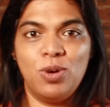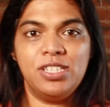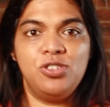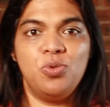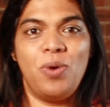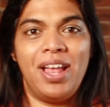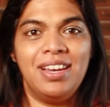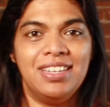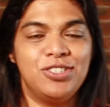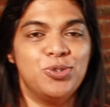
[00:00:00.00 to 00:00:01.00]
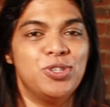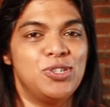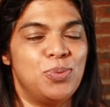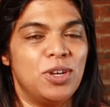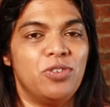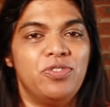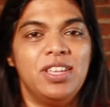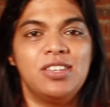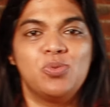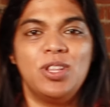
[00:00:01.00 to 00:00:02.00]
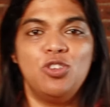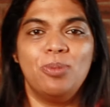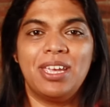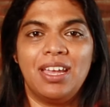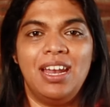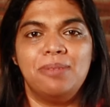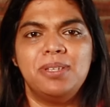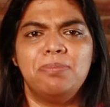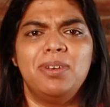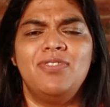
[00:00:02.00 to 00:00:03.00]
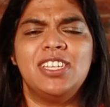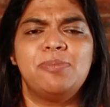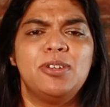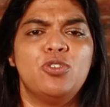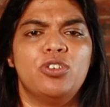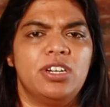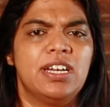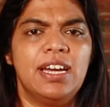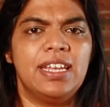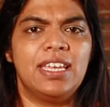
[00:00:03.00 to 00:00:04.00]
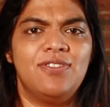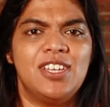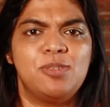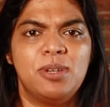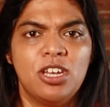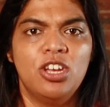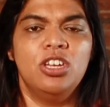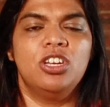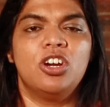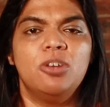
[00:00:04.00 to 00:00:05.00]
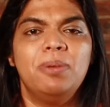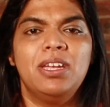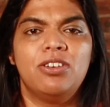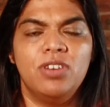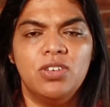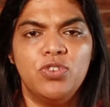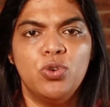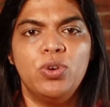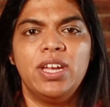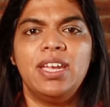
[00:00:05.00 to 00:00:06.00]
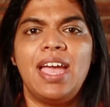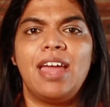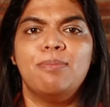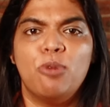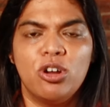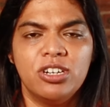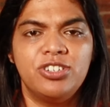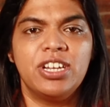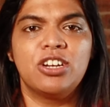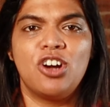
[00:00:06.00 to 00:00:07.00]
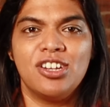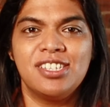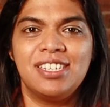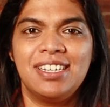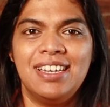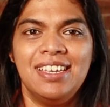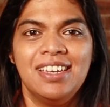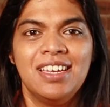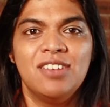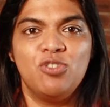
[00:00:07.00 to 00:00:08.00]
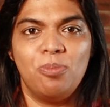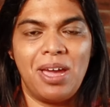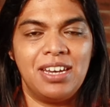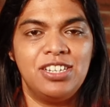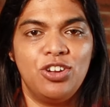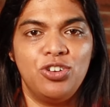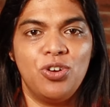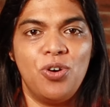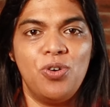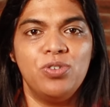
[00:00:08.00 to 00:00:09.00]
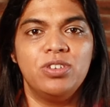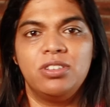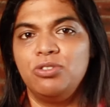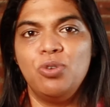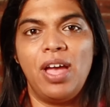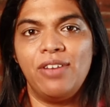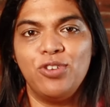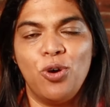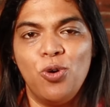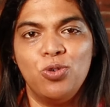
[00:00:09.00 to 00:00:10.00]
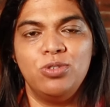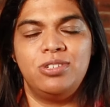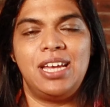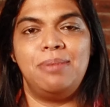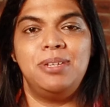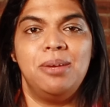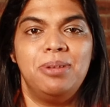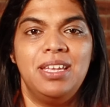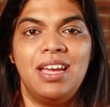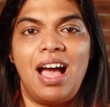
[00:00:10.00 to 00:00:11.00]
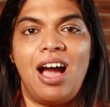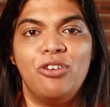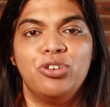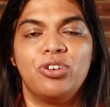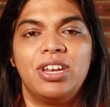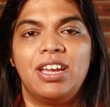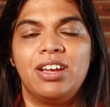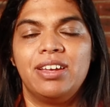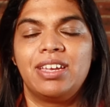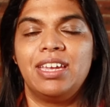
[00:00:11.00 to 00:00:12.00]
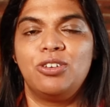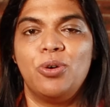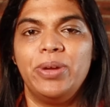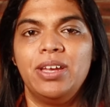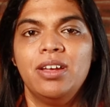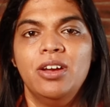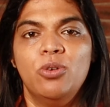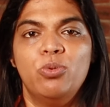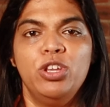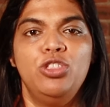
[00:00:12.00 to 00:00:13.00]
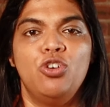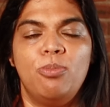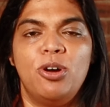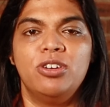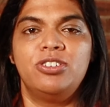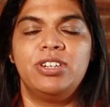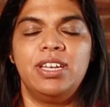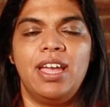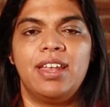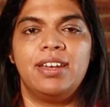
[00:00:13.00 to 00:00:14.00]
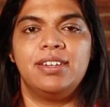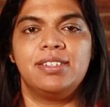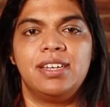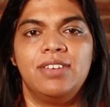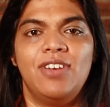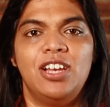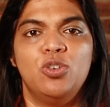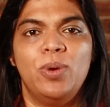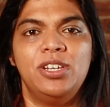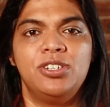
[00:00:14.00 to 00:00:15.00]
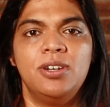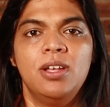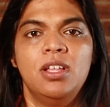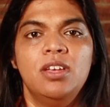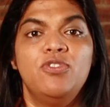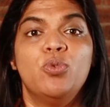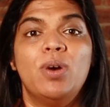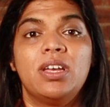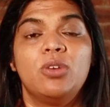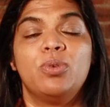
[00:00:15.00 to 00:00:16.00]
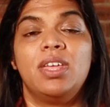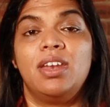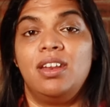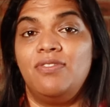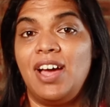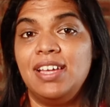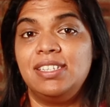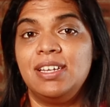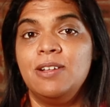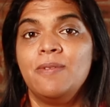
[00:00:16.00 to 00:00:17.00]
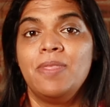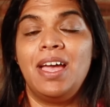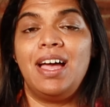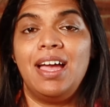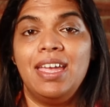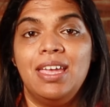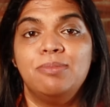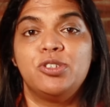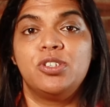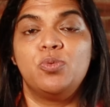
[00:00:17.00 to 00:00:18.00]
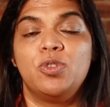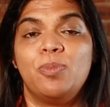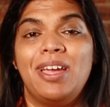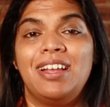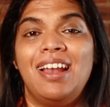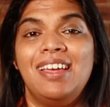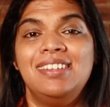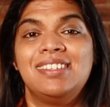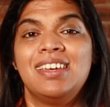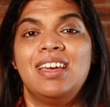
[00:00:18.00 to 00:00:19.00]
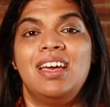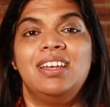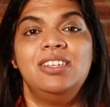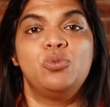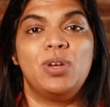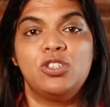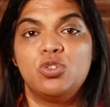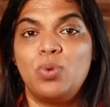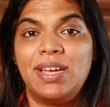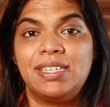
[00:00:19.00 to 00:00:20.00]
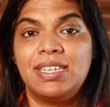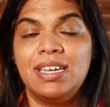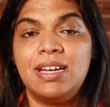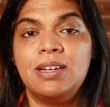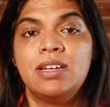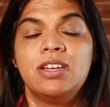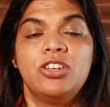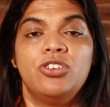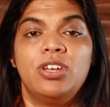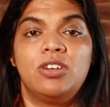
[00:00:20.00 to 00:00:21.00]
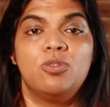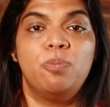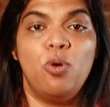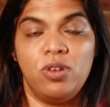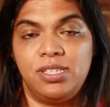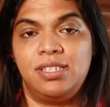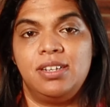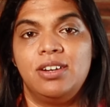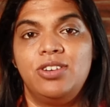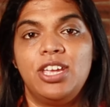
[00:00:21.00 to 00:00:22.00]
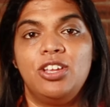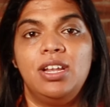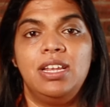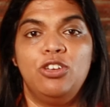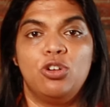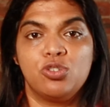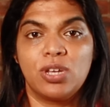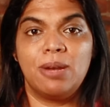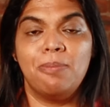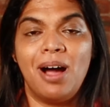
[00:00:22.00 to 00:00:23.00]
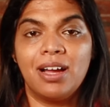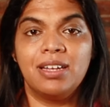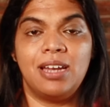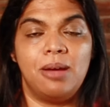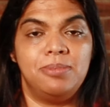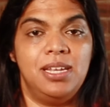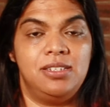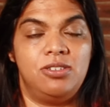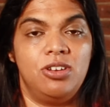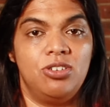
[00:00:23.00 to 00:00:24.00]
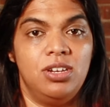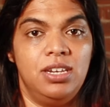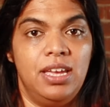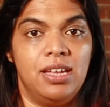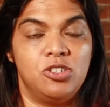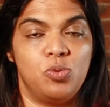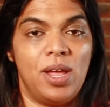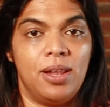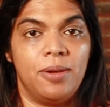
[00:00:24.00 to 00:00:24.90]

once you're well into the swing of things, whether you make a lump sum investment or a recurring investment, you got to be reviewing and monitoring constantly. If you're managing on your own, you have your own timetable here, how you're going to get going with your monitoring and evaluation. If you're working with an advisor, I aim to sit with my clients at least once or twice a year. You get reports regularly. You also get market updates regularly as well.